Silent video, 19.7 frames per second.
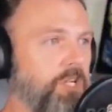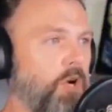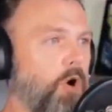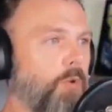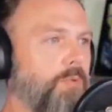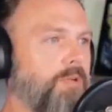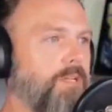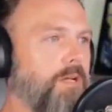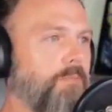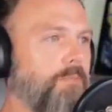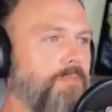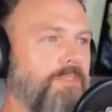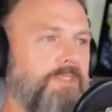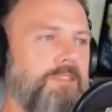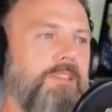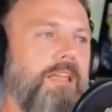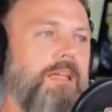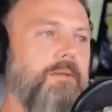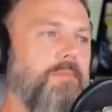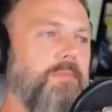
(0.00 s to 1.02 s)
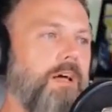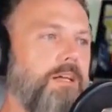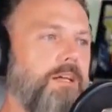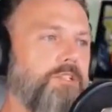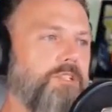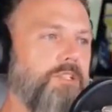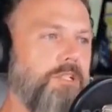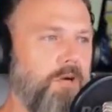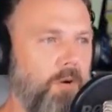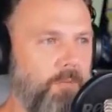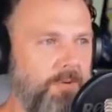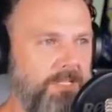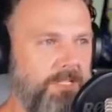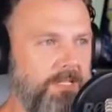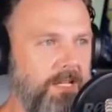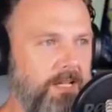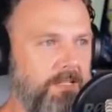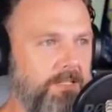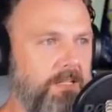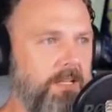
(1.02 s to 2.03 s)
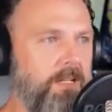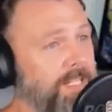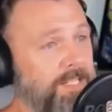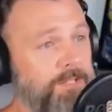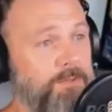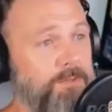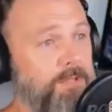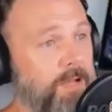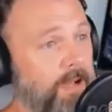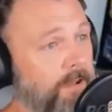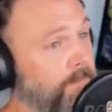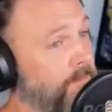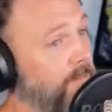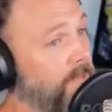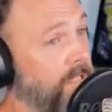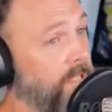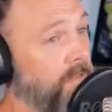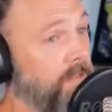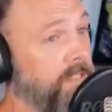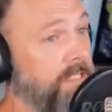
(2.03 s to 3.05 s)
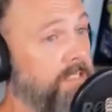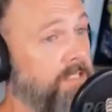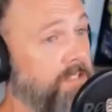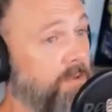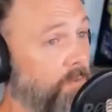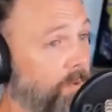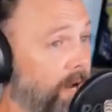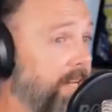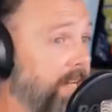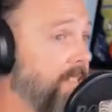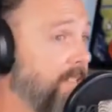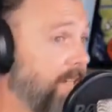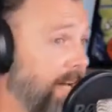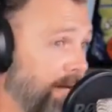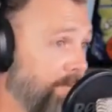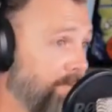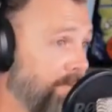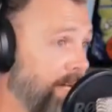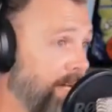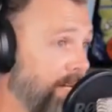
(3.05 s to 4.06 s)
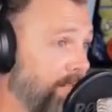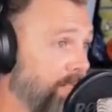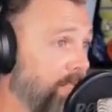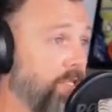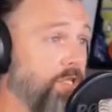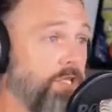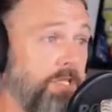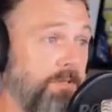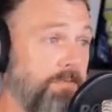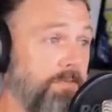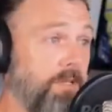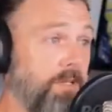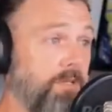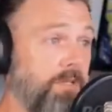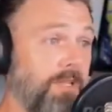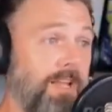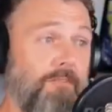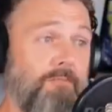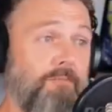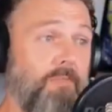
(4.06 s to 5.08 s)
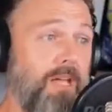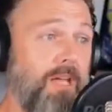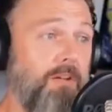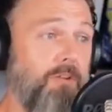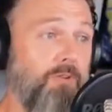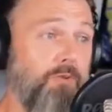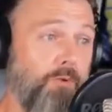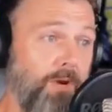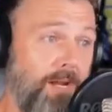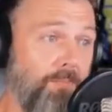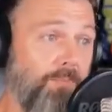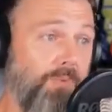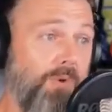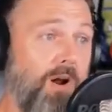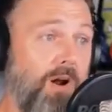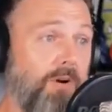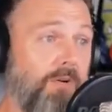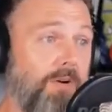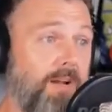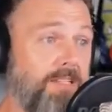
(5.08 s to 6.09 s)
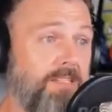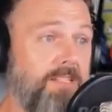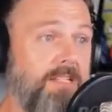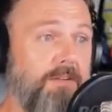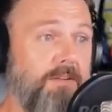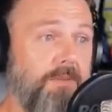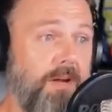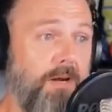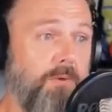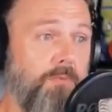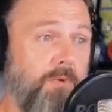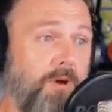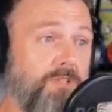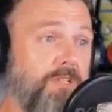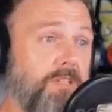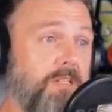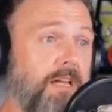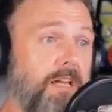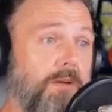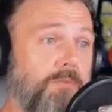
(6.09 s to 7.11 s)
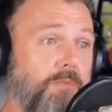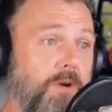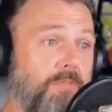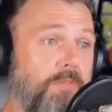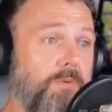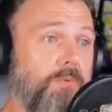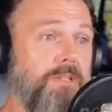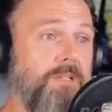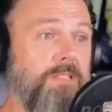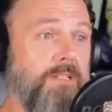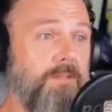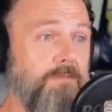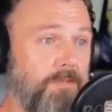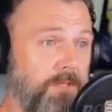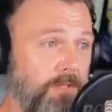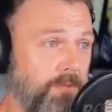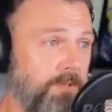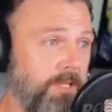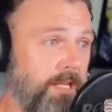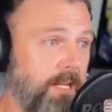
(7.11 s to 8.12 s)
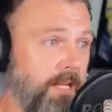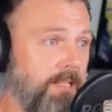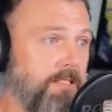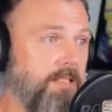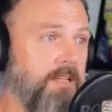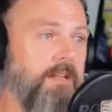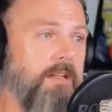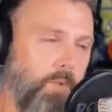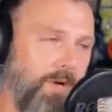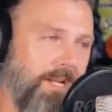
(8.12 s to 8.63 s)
She opened up with the same line she always does. We do not feel it is the right time yet. She feels I have made great progress, and if I rush it, I run the risk of losing it.